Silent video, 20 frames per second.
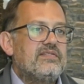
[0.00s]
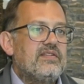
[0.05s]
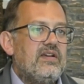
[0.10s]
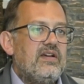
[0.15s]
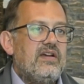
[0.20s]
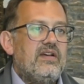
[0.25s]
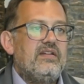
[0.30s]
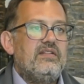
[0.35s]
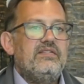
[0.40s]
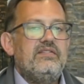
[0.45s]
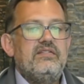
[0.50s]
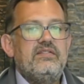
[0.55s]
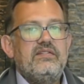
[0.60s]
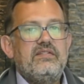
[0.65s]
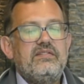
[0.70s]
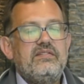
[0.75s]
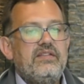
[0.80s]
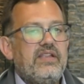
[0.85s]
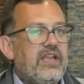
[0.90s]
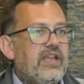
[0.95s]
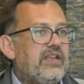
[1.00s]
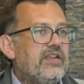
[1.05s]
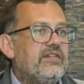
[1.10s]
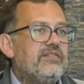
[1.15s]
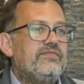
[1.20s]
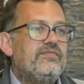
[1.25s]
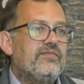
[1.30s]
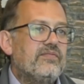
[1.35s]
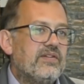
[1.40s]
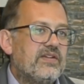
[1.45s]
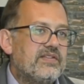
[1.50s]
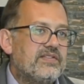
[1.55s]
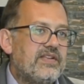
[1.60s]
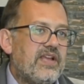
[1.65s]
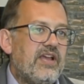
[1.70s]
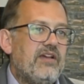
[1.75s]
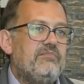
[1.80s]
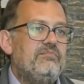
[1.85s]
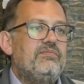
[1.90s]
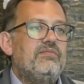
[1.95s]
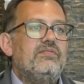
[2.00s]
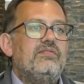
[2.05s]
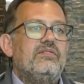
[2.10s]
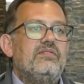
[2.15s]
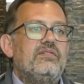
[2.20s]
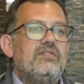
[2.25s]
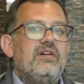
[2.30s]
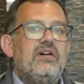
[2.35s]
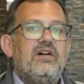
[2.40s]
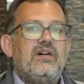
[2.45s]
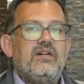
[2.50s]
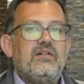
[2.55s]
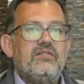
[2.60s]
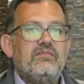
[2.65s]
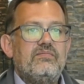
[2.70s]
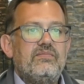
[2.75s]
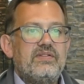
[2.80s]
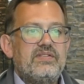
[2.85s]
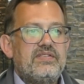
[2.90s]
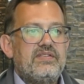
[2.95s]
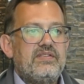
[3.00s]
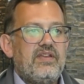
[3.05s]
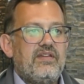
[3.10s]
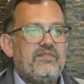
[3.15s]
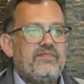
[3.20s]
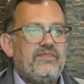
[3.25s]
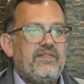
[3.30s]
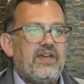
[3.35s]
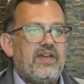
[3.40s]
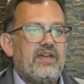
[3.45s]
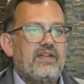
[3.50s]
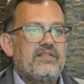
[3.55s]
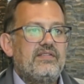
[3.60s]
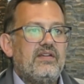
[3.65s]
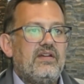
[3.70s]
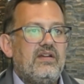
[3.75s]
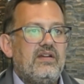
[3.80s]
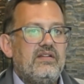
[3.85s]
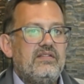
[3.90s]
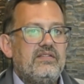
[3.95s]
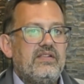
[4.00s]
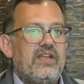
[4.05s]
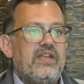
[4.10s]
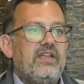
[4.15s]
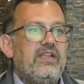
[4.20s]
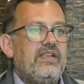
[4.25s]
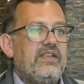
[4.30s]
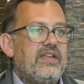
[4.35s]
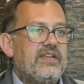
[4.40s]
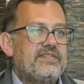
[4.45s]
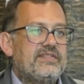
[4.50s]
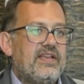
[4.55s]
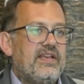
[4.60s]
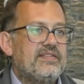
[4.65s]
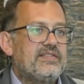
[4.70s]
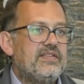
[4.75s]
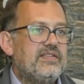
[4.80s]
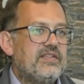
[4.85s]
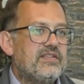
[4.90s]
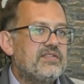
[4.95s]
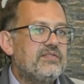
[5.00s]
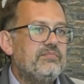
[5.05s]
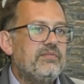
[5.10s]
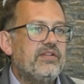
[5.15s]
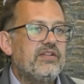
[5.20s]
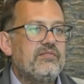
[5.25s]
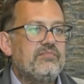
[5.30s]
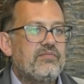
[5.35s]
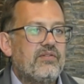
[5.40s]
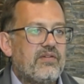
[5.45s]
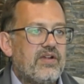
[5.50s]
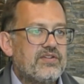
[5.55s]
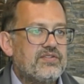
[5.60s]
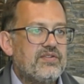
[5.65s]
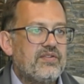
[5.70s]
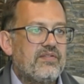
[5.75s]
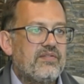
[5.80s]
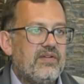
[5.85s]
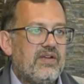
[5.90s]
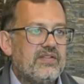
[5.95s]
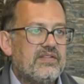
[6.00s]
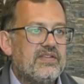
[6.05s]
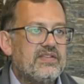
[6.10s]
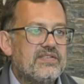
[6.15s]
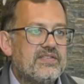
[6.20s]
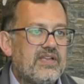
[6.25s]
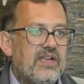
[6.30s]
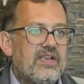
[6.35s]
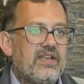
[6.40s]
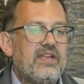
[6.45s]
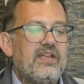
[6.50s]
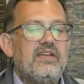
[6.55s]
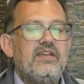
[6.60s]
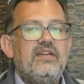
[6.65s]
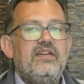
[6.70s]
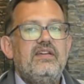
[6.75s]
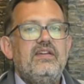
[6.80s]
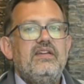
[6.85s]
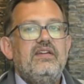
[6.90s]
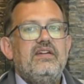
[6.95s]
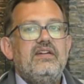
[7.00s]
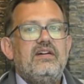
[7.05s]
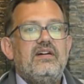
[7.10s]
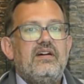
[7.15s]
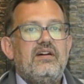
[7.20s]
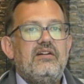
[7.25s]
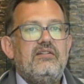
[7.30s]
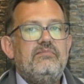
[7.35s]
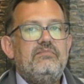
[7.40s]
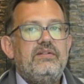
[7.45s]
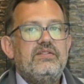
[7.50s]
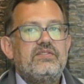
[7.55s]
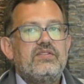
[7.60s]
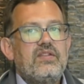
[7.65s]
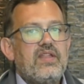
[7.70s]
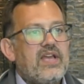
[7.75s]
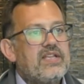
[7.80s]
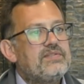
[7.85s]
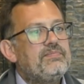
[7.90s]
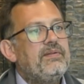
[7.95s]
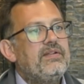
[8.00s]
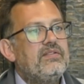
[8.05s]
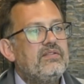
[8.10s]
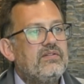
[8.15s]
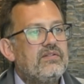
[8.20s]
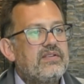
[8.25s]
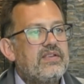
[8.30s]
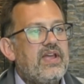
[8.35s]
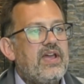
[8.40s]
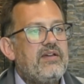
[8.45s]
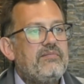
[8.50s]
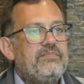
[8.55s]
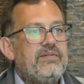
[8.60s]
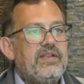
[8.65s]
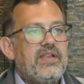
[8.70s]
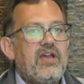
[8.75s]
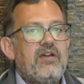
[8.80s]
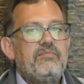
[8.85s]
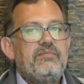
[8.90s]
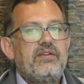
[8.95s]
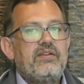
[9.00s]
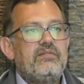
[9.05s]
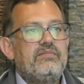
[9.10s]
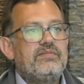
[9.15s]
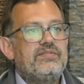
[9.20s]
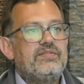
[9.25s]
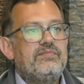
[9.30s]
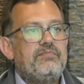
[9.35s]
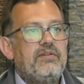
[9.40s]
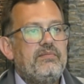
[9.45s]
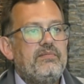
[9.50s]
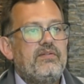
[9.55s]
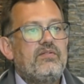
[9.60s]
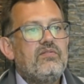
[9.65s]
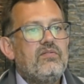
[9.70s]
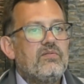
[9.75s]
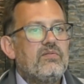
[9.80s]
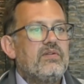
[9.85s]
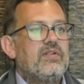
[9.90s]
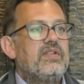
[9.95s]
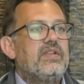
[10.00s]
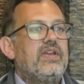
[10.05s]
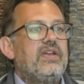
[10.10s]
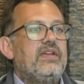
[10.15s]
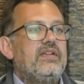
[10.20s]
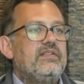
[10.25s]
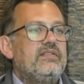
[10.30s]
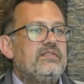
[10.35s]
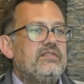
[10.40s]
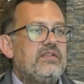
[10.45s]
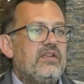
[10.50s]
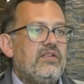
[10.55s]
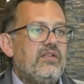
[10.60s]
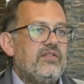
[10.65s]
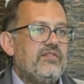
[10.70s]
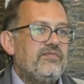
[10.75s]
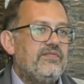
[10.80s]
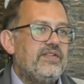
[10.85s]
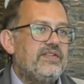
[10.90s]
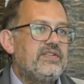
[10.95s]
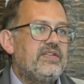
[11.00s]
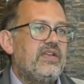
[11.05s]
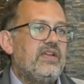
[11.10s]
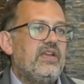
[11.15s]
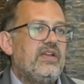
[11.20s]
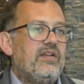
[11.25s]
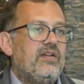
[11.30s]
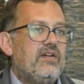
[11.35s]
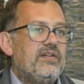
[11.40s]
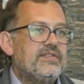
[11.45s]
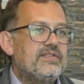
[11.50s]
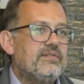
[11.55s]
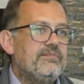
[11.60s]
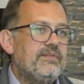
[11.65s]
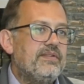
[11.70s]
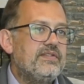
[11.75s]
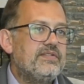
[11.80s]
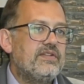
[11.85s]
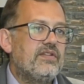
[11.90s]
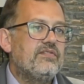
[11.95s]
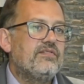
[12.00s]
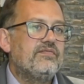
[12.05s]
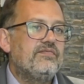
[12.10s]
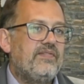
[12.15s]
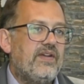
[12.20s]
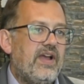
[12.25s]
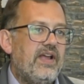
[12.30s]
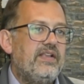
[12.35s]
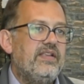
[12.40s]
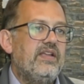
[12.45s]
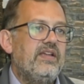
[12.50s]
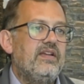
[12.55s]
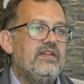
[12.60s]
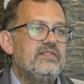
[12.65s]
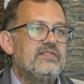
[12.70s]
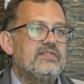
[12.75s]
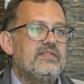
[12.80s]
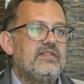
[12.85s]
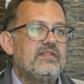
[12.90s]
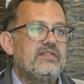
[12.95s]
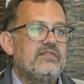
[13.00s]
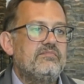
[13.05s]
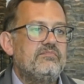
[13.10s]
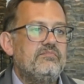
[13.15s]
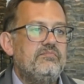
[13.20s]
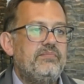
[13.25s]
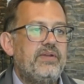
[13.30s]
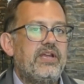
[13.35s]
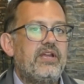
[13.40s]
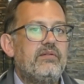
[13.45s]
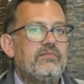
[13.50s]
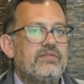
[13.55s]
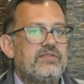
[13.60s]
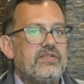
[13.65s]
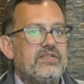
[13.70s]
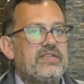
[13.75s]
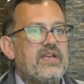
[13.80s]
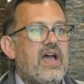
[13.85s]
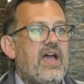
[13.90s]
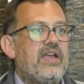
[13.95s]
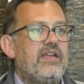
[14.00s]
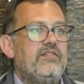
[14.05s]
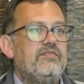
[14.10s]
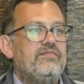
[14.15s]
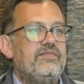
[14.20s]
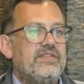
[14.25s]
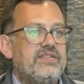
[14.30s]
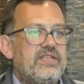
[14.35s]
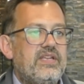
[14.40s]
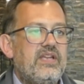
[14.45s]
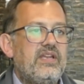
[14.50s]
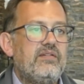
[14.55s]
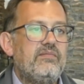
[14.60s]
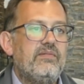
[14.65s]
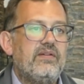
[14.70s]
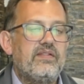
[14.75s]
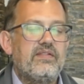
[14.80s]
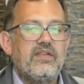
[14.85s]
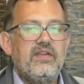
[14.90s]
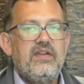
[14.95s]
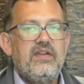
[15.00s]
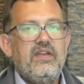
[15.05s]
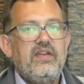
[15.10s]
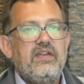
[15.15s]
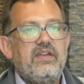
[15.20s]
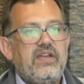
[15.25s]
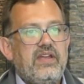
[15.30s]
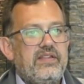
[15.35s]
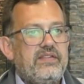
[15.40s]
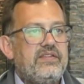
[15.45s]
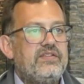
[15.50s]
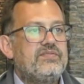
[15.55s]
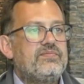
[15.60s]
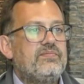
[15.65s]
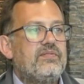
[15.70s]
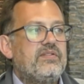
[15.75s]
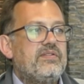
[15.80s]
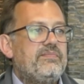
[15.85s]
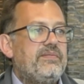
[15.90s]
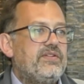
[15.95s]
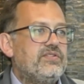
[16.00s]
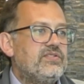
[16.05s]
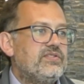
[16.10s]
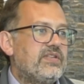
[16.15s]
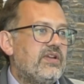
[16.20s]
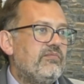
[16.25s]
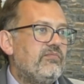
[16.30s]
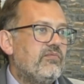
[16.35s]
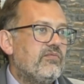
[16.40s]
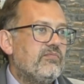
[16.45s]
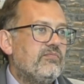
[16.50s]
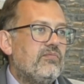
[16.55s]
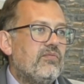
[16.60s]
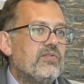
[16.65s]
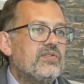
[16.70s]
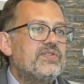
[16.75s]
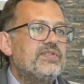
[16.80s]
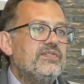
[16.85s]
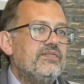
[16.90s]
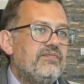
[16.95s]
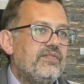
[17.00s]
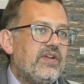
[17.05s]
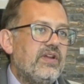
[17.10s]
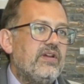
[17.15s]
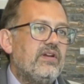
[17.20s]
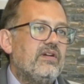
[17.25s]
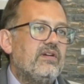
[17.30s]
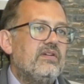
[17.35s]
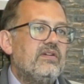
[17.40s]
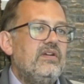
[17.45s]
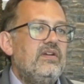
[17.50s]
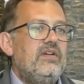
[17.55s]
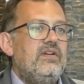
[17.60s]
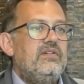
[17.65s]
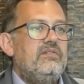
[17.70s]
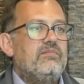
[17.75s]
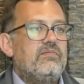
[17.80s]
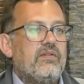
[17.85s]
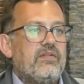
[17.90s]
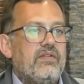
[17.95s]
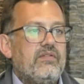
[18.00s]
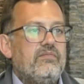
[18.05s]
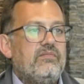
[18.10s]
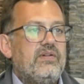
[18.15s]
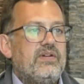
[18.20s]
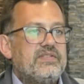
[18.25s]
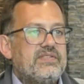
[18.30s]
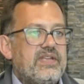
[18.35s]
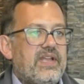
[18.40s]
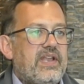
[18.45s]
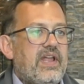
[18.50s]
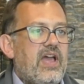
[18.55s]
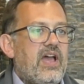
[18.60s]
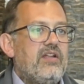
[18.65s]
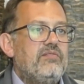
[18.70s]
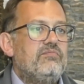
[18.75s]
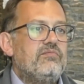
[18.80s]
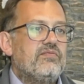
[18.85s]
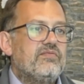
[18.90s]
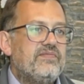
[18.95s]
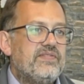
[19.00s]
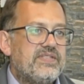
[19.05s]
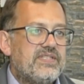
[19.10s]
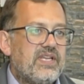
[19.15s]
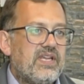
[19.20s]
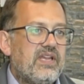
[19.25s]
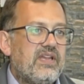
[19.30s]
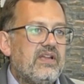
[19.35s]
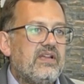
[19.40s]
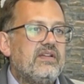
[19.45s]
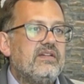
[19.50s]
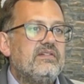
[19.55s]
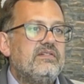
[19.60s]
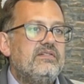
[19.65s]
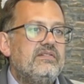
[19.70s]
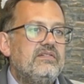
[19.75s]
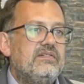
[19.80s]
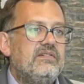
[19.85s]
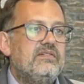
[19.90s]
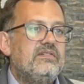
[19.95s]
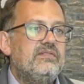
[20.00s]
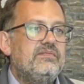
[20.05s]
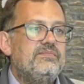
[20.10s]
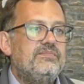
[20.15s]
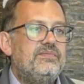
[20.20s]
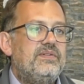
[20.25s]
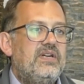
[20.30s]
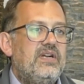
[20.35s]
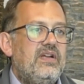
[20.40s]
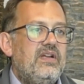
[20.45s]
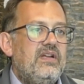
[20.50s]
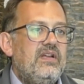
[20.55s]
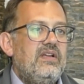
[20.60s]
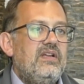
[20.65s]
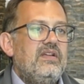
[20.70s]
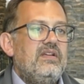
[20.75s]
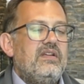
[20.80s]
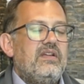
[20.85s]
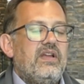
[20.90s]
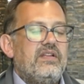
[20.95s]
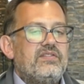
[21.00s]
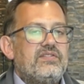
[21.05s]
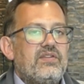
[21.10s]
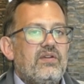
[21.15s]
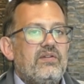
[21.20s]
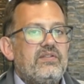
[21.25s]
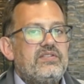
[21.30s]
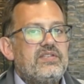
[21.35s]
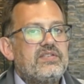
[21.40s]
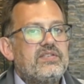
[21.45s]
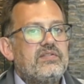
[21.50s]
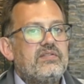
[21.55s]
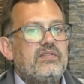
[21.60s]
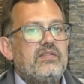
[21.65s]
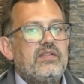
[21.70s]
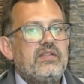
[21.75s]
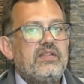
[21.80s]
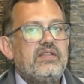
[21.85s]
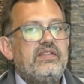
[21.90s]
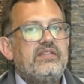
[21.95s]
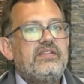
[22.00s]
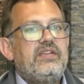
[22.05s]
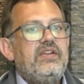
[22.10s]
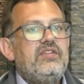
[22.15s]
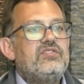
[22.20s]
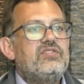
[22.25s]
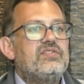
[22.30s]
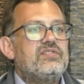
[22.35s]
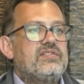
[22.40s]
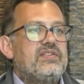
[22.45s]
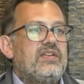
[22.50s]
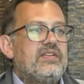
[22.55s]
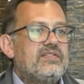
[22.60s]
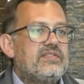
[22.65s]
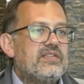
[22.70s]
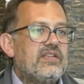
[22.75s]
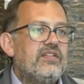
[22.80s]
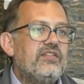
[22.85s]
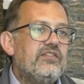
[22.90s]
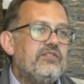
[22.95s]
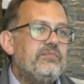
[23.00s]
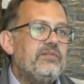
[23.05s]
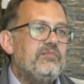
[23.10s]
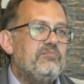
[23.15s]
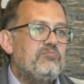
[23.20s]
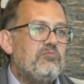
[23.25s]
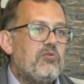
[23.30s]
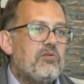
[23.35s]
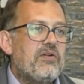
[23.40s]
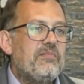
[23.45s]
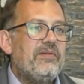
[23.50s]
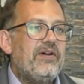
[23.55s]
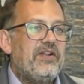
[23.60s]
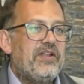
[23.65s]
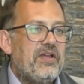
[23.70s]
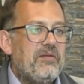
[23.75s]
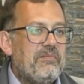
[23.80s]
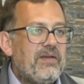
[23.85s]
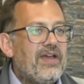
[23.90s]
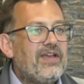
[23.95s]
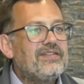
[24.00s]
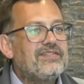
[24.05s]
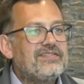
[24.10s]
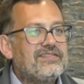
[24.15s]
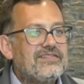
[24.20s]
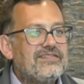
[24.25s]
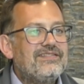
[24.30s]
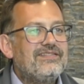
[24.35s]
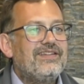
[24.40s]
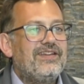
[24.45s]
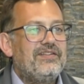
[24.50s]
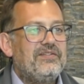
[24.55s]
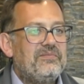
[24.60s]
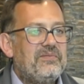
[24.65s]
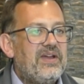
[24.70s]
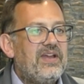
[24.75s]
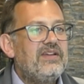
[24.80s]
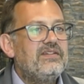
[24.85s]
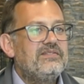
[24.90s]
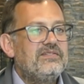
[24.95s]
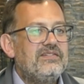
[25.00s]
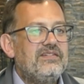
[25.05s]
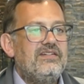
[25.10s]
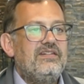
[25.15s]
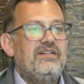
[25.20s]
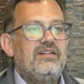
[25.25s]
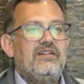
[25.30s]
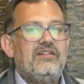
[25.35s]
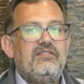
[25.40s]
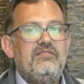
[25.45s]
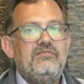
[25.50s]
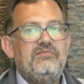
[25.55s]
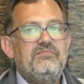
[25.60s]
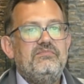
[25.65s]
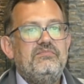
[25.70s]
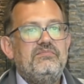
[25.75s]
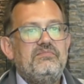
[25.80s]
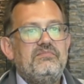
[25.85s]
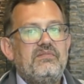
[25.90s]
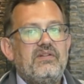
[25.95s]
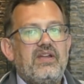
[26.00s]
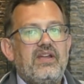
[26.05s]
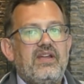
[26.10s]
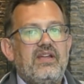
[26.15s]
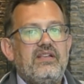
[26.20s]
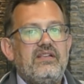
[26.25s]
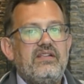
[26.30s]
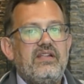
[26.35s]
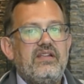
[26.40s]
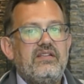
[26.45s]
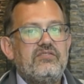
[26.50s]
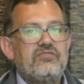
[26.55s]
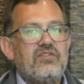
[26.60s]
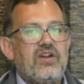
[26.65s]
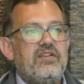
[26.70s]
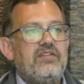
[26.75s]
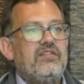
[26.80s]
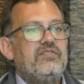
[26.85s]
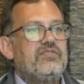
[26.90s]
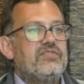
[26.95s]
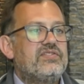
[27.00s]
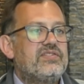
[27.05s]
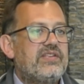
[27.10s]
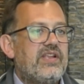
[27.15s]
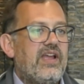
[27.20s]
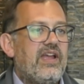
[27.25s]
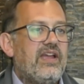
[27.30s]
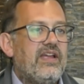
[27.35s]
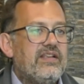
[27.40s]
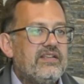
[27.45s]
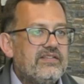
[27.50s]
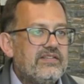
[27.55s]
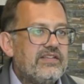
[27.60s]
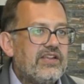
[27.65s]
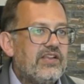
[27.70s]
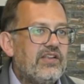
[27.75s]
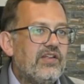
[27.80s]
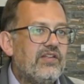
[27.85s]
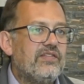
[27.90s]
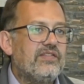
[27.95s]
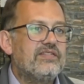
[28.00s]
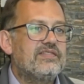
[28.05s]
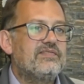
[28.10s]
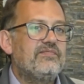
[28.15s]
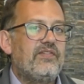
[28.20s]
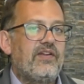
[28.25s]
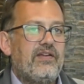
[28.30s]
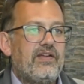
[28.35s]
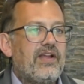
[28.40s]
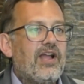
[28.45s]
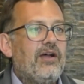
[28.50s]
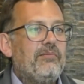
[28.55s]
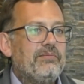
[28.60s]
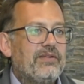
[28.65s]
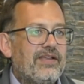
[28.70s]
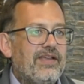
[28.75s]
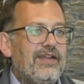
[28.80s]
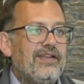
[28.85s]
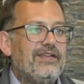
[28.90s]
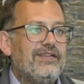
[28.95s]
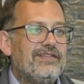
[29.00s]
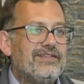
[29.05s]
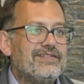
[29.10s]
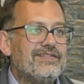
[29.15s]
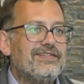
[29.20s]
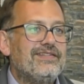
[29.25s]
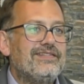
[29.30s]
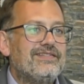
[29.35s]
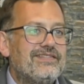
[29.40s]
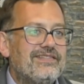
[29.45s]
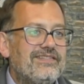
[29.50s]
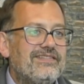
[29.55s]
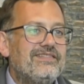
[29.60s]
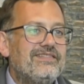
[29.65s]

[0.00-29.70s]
on NEDA, for example, uh, what's the effect on the EDSS and disability progression throughout the study, um, and so that's been looked at, but now being able to maybe correlate, you know, the fatigue on some of these other findings and being able to tie in fatigue with, hey, these were the patients that were more severe, or they the ones that had more fatigue. And so it just teaches us a little bit more about MS in a way, um, and, and trying to understand, you know, this very complicated disease.